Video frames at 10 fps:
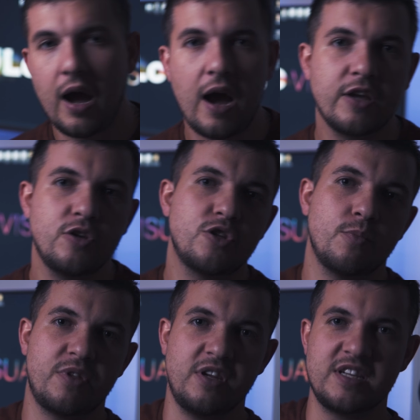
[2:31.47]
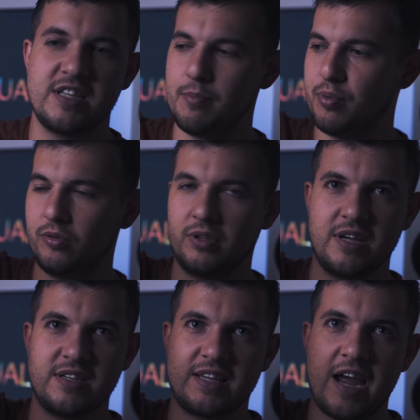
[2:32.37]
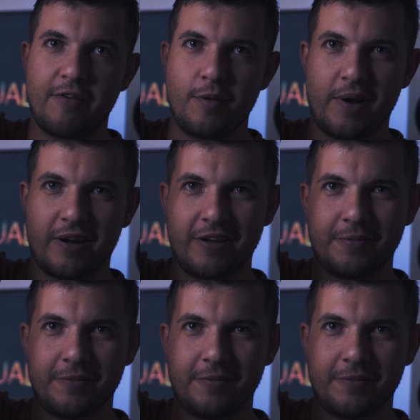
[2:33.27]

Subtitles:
I use something as simple as a carrier bag.